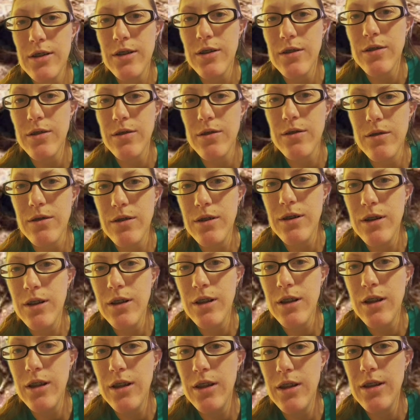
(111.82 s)
so
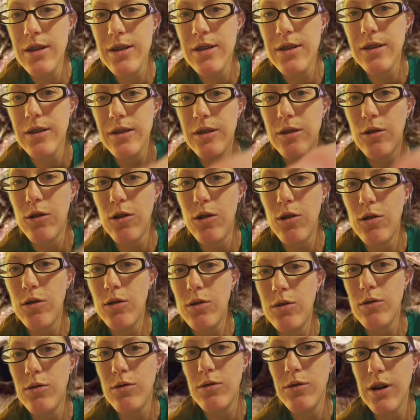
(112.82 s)
this little
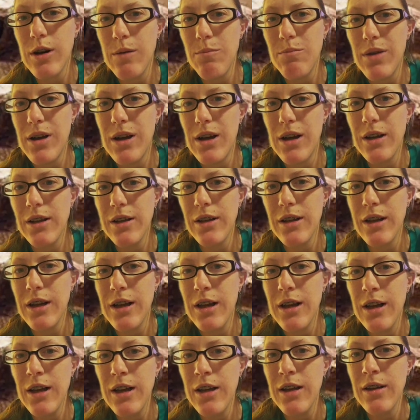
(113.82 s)
hole right behind the
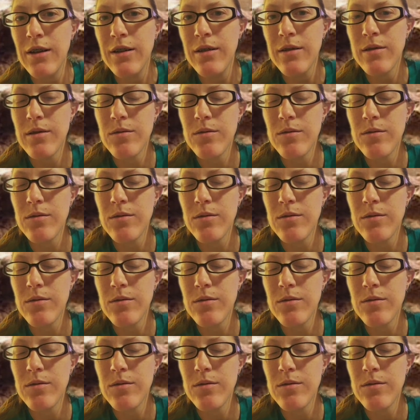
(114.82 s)
eye